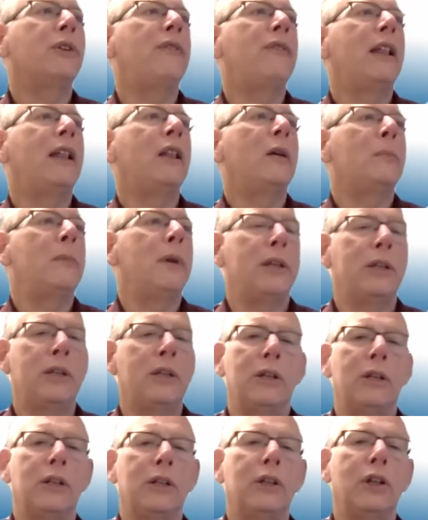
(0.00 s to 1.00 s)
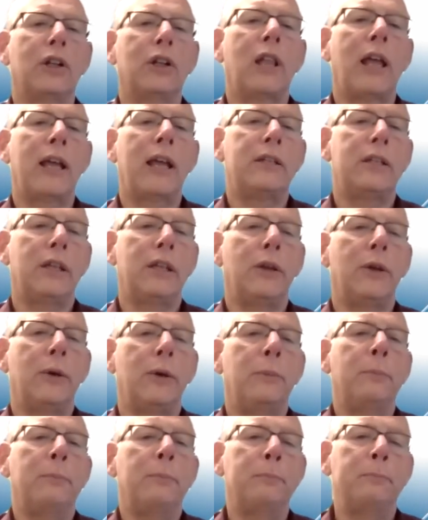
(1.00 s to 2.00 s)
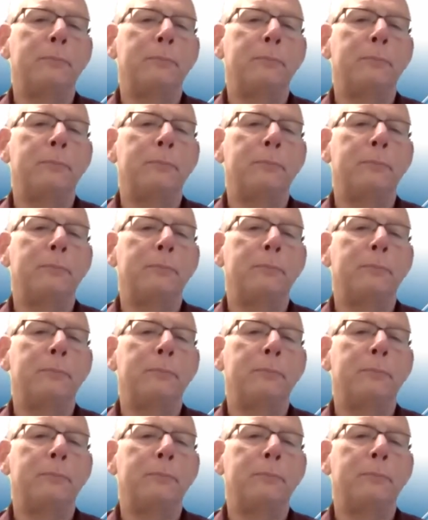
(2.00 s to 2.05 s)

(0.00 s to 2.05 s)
development look like to you?